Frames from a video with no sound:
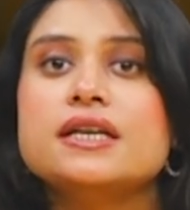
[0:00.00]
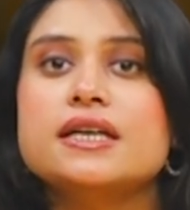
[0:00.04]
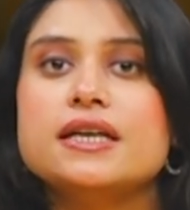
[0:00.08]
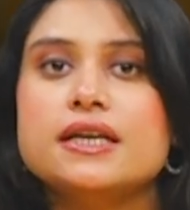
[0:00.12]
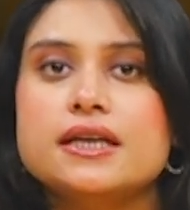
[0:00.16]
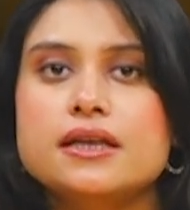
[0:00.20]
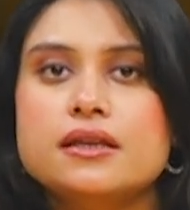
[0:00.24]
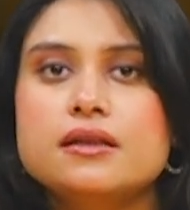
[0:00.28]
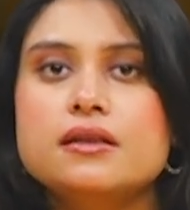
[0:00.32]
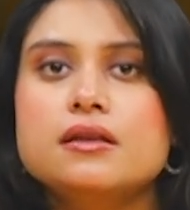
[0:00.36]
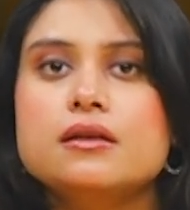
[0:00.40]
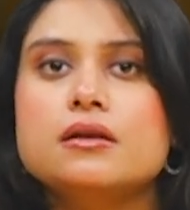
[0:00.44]

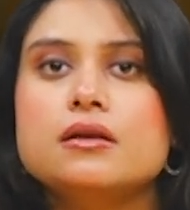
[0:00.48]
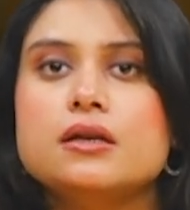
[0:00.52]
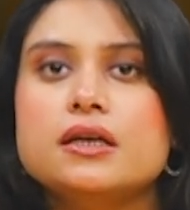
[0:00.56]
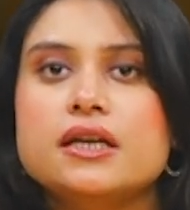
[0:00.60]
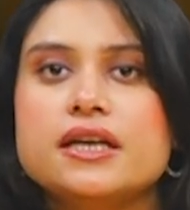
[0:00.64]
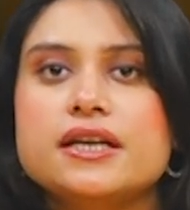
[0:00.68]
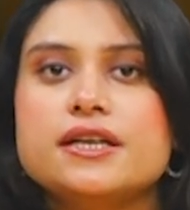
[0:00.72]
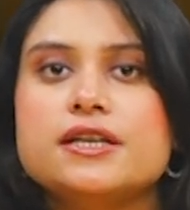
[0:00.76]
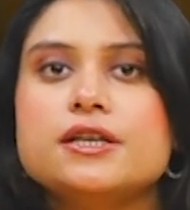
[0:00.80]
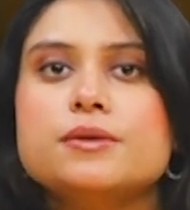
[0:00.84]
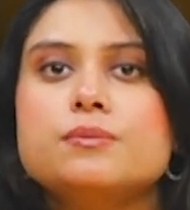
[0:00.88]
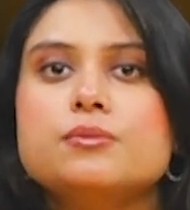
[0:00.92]
in
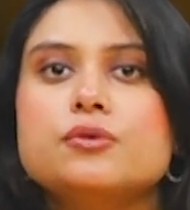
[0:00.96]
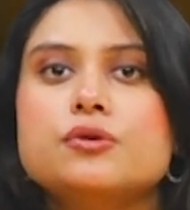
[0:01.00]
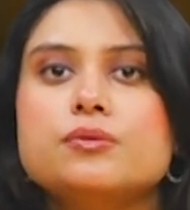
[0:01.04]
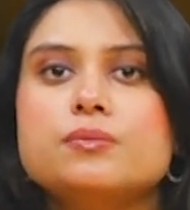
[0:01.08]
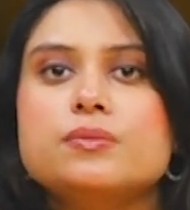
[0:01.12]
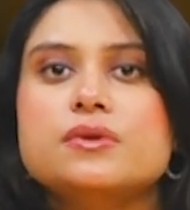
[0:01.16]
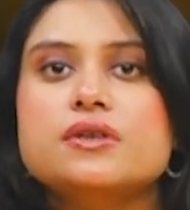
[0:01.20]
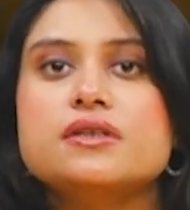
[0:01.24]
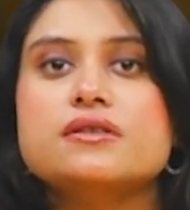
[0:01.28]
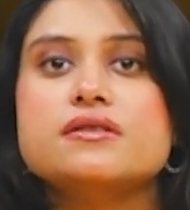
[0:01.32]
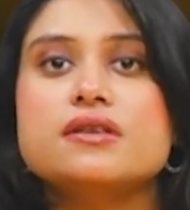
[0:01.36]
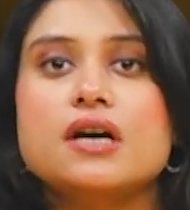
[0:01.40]
Lady
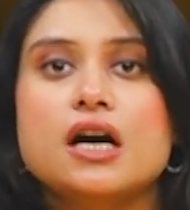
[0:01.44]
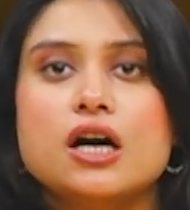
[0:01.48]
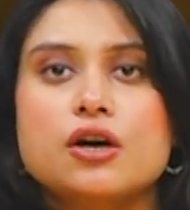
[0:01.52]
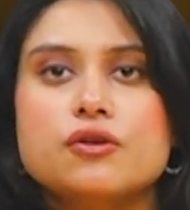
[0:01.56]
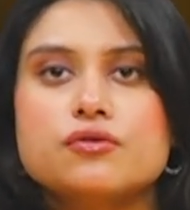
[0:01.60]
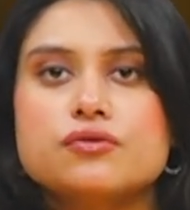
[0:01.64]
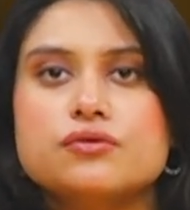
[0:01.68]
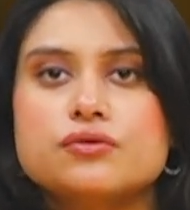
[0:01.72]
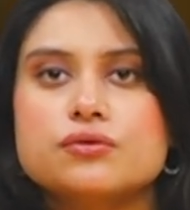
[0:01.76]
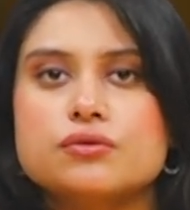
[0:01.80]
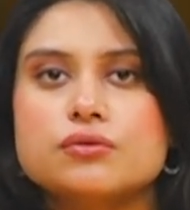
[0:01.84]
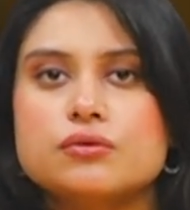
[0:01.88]
Booby's
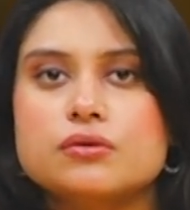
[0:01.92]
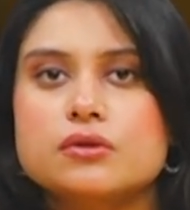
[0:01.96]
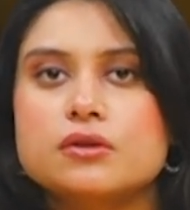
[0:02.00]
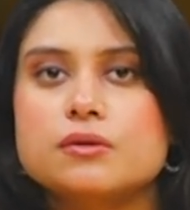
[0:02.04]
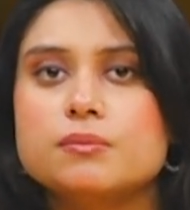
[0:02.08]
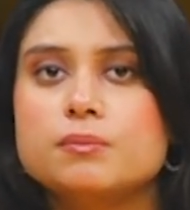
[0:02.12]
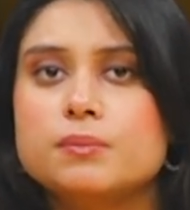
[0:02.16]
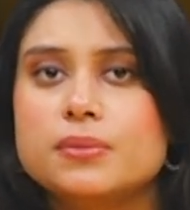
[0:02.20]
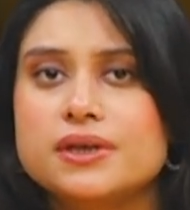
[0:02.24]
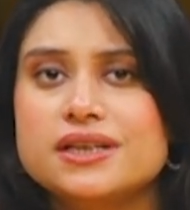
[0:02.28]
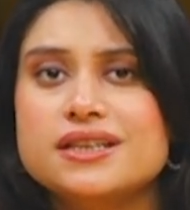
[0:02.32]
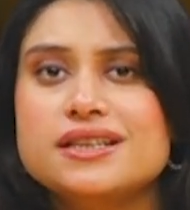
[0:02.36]
household,
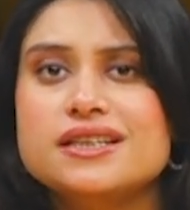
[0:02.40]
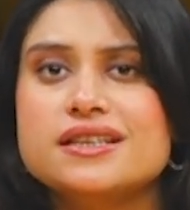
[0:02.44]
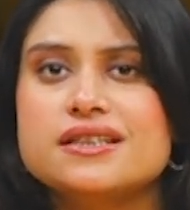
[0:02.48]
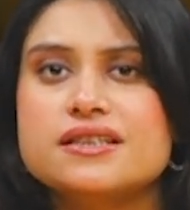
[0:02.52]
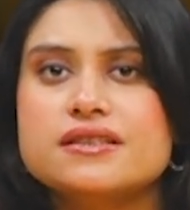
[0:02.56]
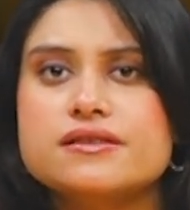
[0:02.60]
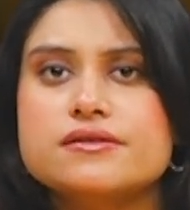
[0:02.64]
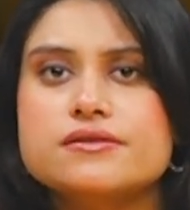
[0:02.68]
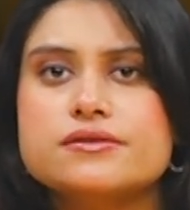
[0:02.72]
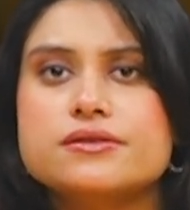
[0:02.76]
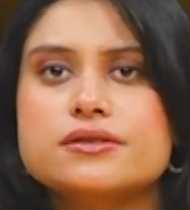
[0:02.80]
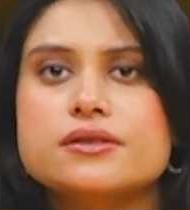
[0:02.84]
but
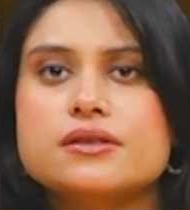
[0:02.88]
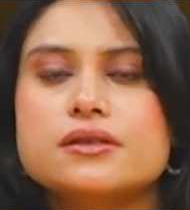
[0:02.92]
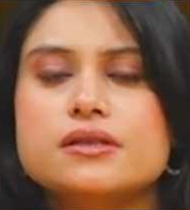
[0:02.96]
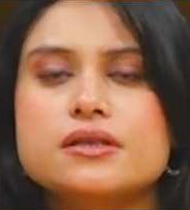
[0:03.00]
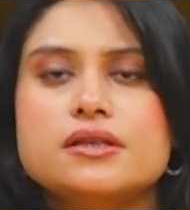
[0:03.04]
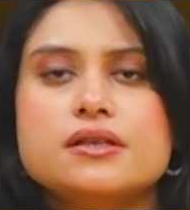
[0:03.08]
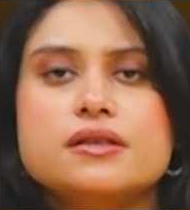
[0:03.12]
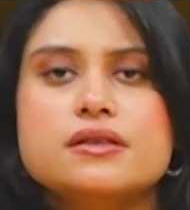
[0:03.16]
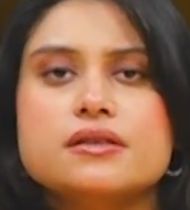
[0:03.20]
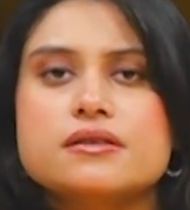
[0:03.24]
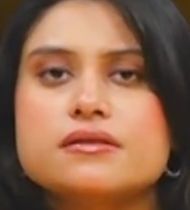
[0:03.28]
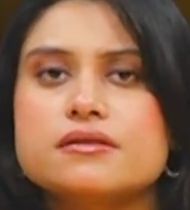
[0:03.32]
his
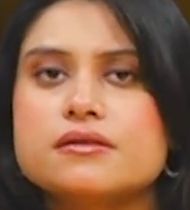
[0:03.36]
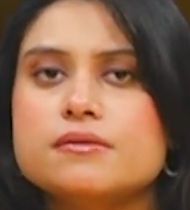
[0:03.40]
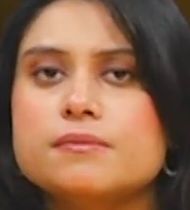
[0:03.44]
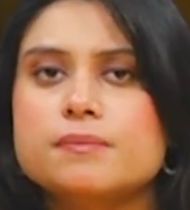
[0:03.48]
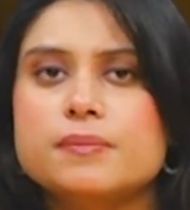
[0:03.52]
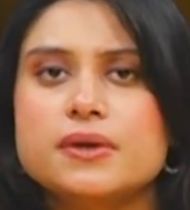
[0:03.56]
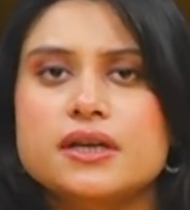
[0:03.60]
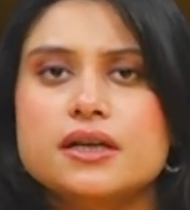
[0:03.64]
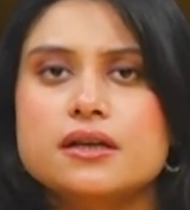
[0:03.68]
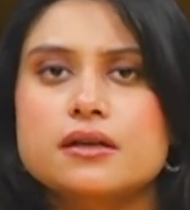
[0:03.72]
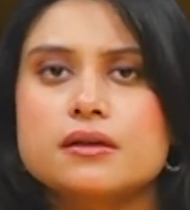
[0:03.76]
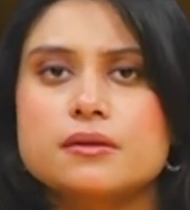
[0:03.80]
journey doesn't
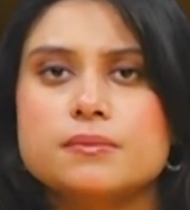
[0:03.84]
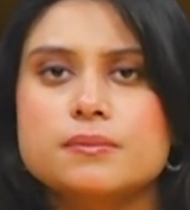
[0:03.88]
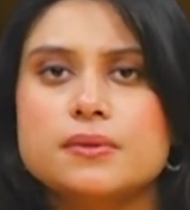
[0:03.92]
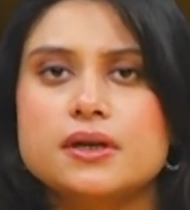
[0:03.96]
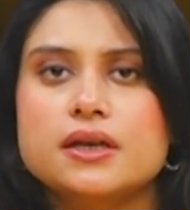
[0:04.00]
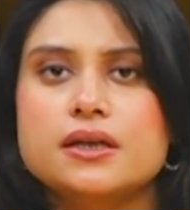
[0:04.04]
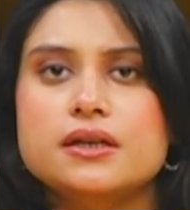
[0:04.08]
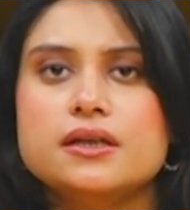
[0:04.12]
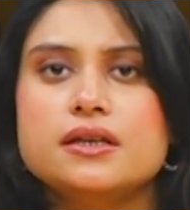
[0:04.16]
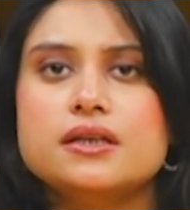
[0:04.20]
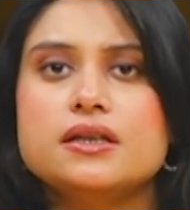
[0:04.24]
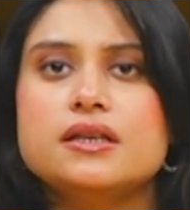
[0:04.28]
pick up
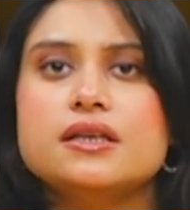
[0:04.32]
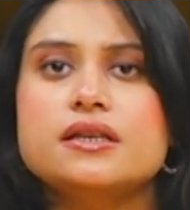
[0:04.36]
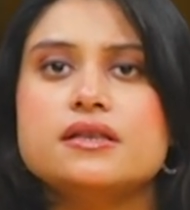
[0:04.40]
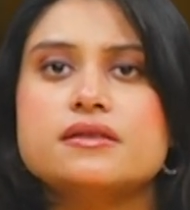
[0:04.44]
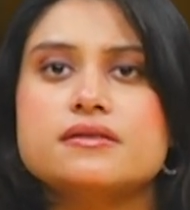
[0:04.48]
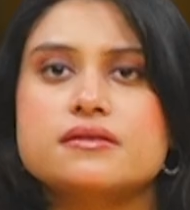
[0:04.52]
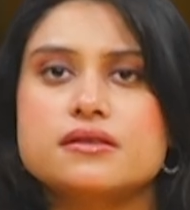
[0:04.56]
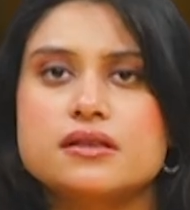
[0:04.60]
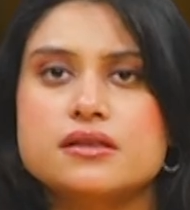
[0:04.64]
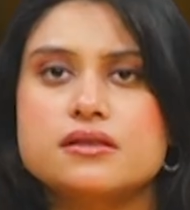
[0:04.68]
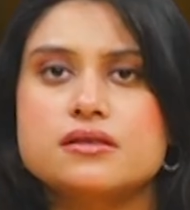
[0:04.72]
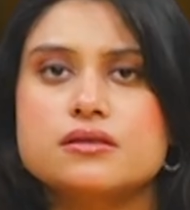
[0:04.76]
until he
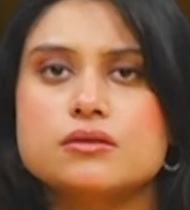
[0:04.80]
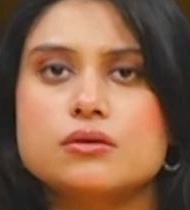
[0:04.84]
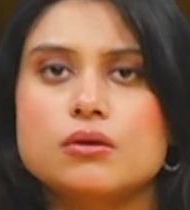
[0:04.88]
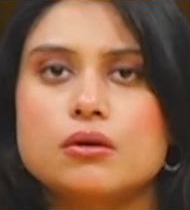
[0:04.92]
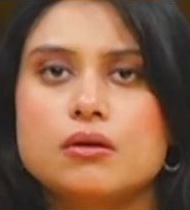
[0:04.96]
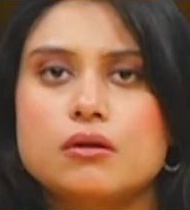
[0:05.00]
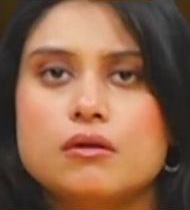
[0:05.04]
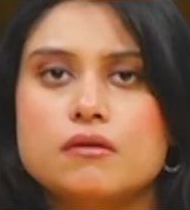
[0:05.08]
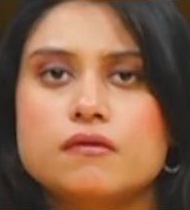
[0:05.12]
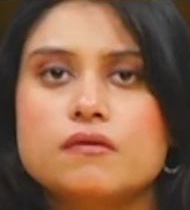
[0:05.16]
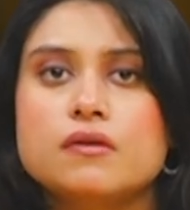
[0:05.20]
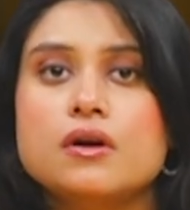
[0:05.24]
sets
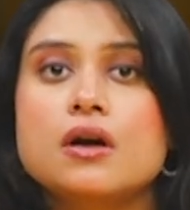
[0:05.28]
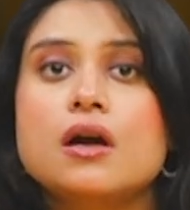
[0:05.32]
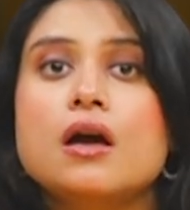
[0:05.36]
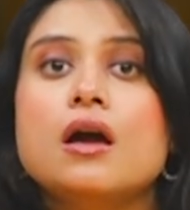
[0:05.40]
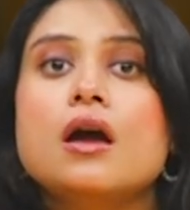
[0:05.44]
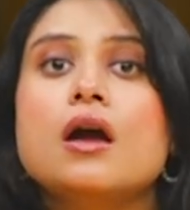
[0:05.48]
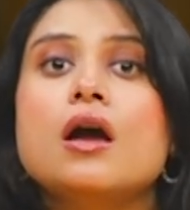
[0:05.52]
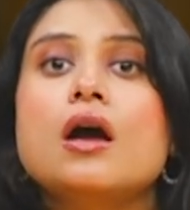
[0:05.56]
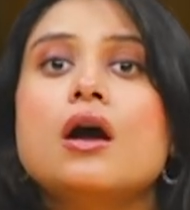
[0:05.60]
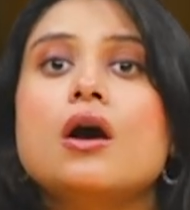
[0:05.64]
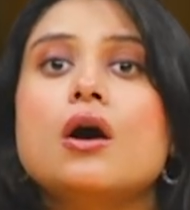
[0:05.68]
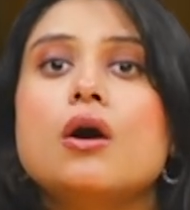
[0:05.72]
off
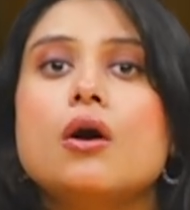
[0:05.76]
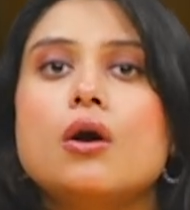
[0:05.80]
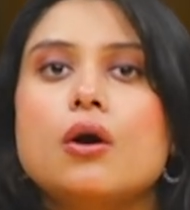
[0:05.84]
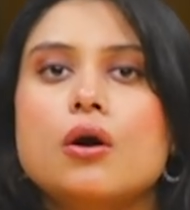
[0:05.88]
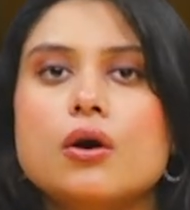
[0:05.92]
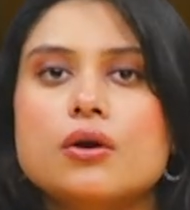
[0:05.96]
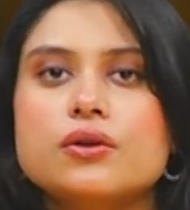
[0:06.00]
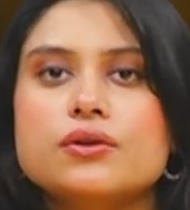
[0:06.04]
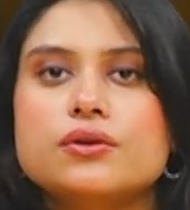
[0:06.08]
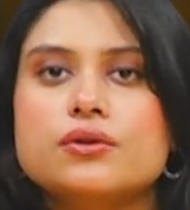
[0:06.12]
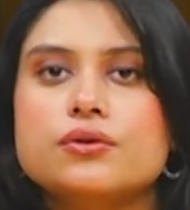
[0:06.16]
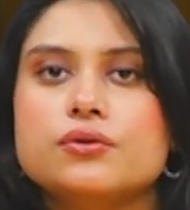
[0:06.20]

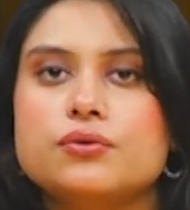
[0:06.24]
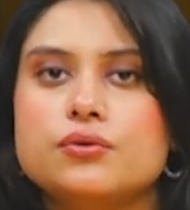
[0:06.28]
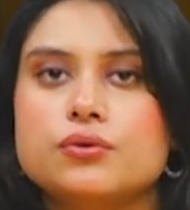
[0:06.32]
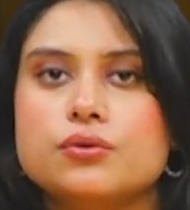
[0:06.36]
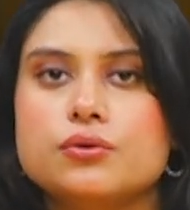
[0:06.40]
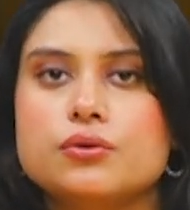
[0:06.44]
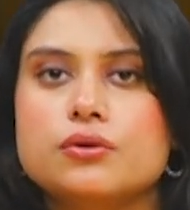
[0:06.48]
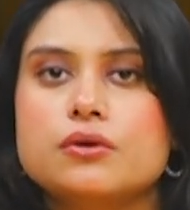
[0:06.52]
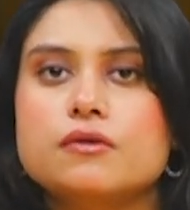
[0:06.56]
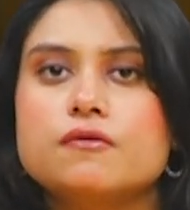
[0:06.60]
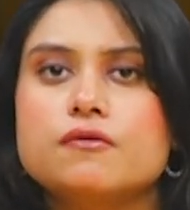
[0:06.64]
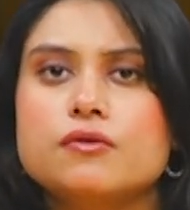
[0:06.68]
on the
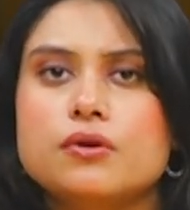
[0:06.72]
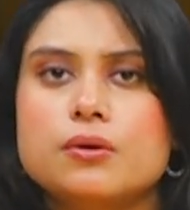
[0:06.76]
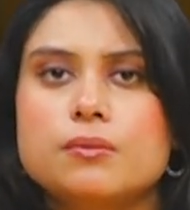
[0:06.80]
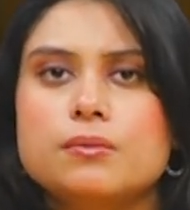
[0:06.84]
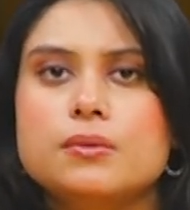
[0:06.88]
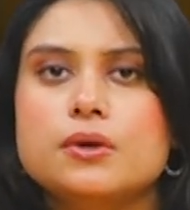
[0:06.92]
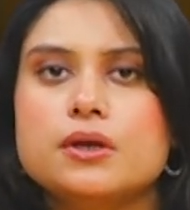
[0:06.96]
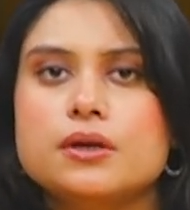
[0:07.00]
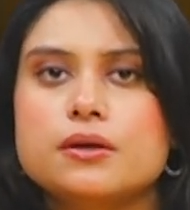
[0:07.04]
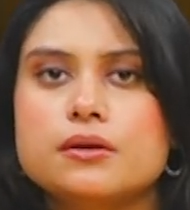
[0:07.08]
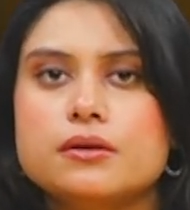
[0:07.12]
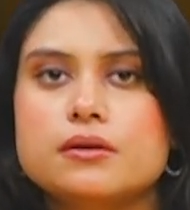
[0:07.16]
road from
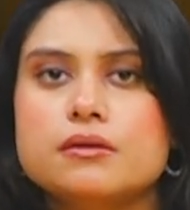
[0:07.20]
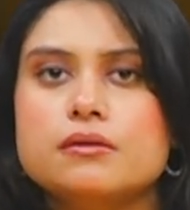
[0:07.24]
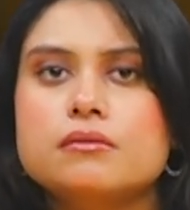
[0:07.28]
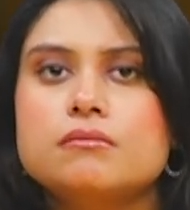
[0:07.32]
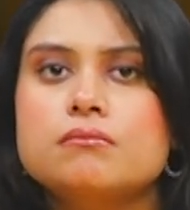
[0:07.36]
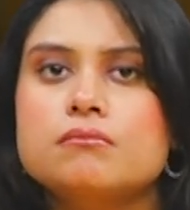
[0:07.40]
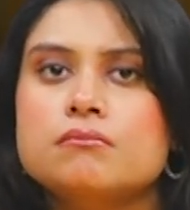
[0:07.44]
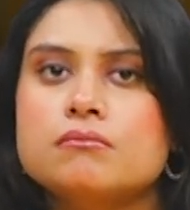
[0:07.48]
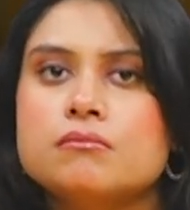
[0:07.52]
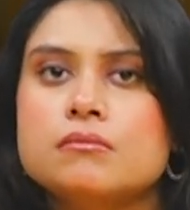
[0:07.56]
London